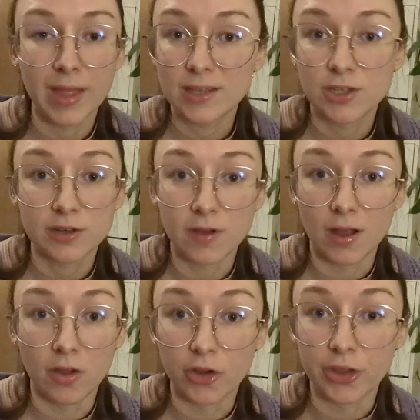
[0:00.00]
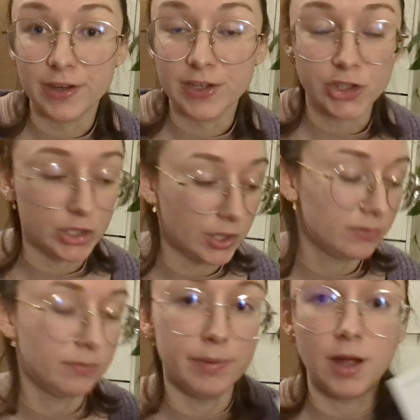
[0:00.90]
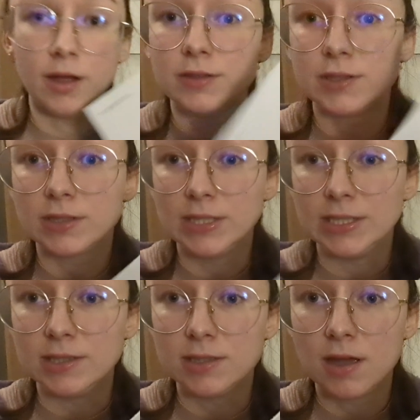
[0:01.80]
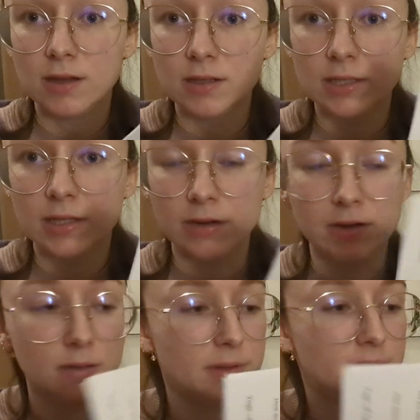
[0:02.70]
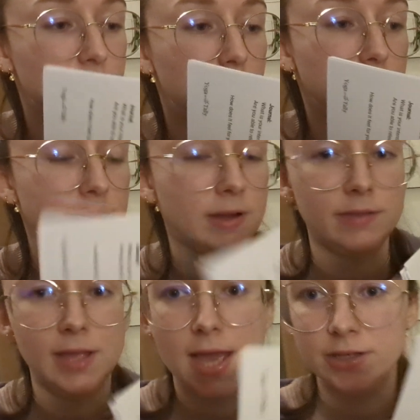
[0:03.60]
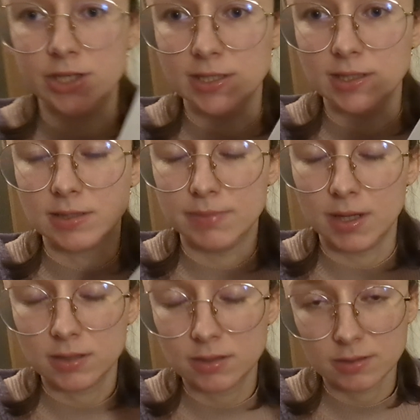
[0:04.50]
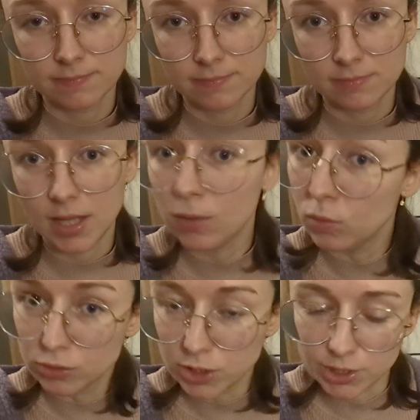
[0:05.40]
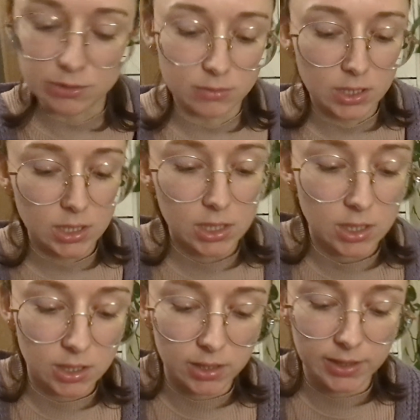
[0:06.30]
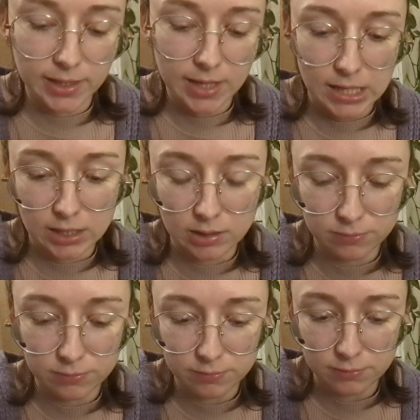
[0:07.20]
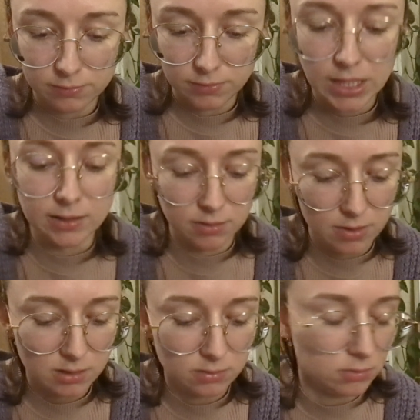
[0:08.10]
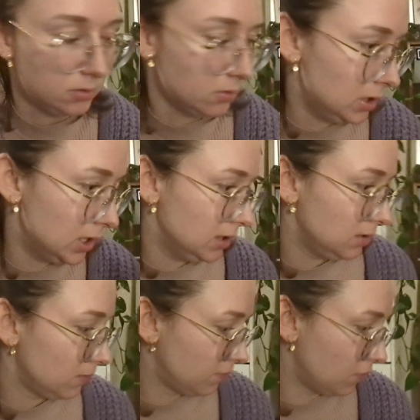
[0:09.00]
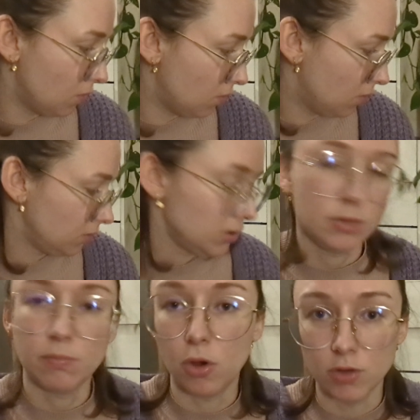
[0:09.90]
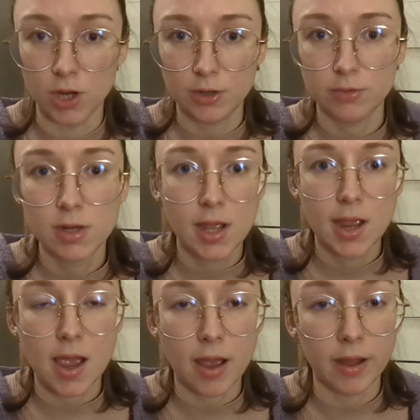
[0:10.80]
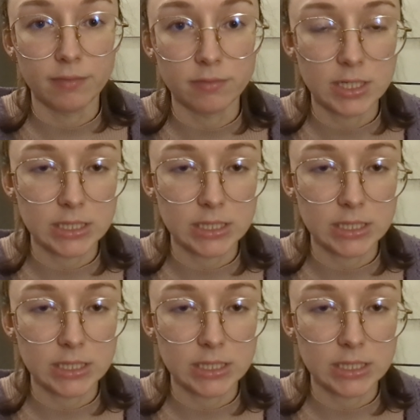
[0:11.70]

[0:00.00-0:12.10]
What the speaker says: that took far longer than it should have, but it is done. They're a little bit furry around the edges, but it will do. I have, yeah, so that's all sorted for tomorrow, and I've